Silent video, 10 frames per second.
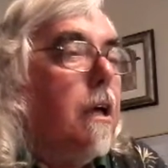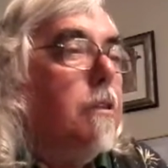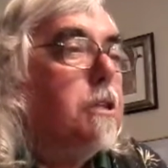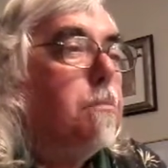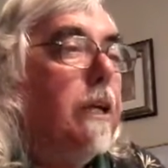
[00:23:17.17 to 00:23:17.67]

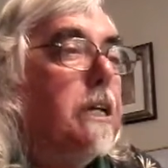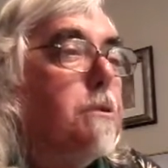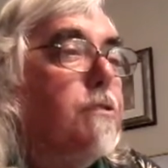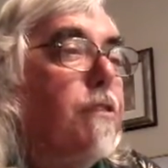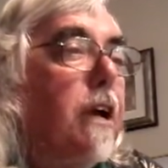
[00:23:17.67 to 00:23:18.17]
This place
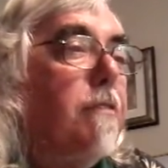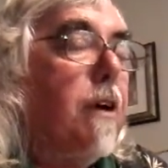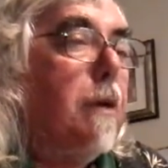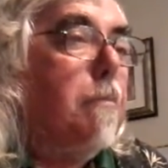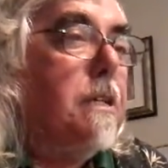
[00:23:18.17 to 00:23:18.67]
was very,
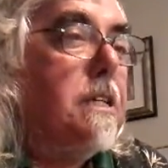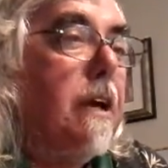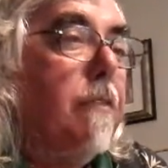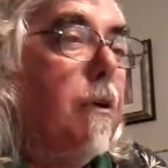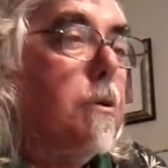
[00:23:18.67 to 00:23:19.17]
very busy,
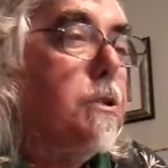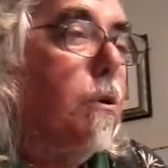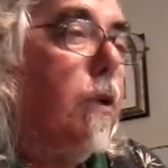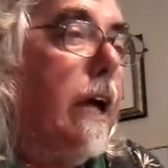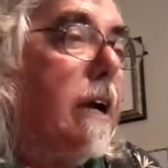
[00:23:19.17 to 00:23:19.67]
and there was
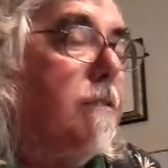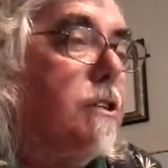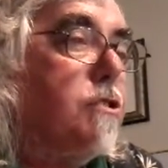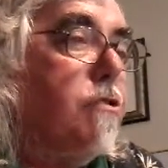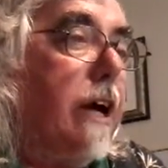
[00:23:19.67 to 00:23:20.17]
no lack of
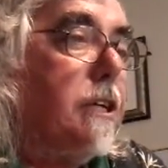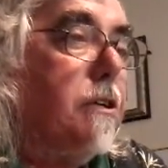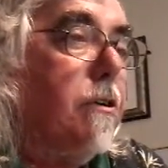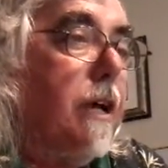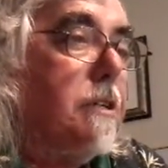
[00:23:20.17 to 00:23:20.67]

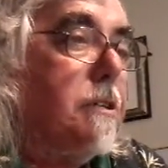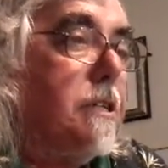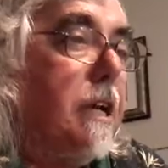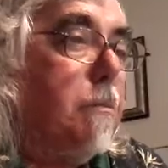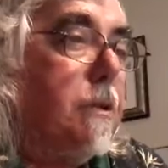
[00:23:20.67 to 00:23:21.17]
distraction or
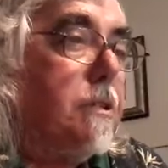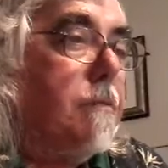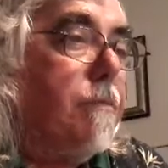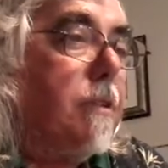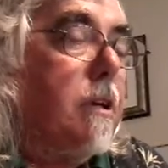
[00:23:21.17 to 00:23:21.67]
entertainment.
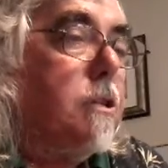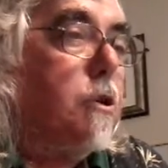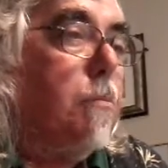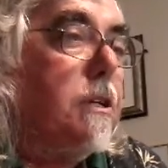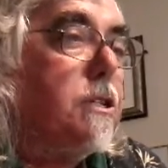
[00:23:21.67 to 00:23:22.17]

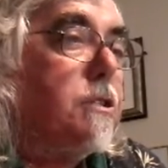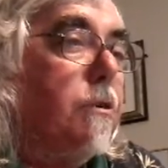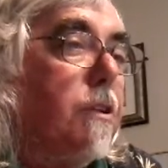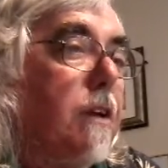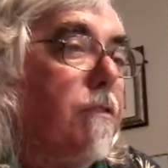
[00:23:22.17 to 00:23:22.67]
So much
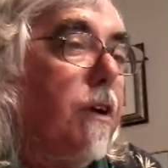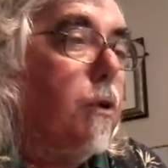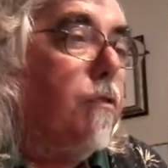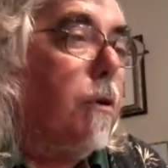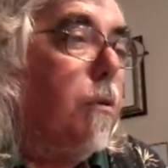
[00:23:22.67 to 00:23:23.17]
so that I felt
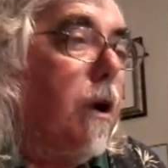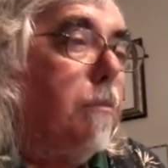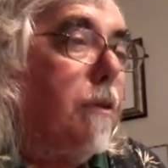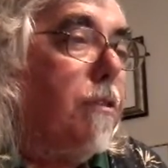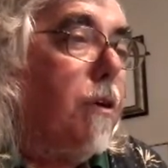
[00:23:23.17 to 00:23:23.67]

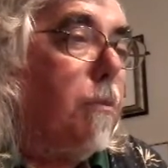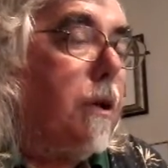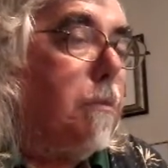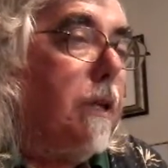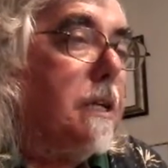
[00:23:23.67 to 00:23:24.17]
overwhelmed and thought what
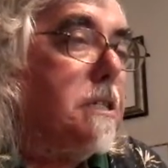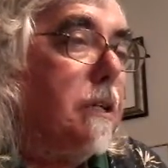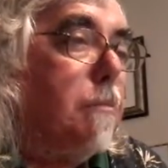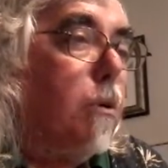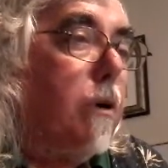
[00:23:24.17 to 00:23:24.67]
a
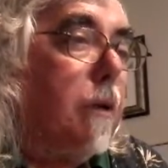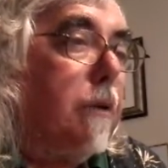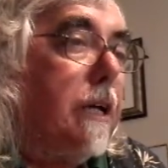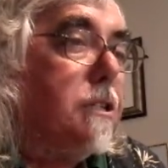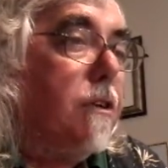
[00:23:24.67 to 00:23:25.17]
pleasantly boring
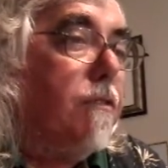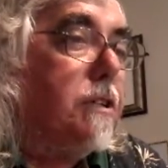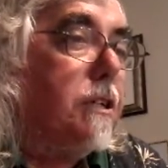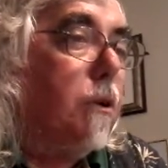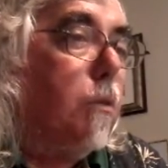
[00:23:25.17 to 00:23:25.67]
place our
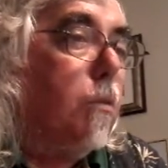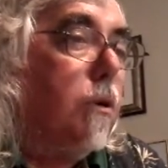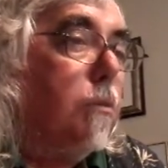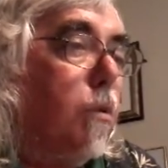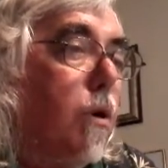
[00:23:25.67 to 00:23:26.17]
physical
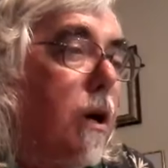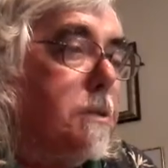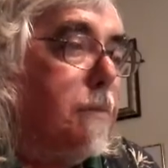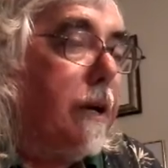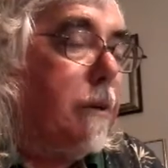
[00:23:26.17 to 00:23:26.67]
world was
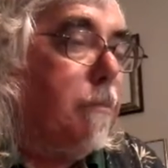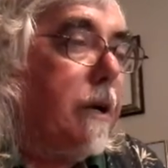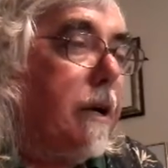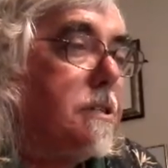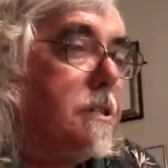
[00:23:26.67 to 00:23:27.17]
by
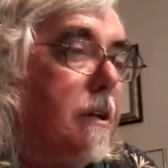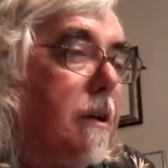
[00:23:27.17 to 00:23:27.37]
comparison.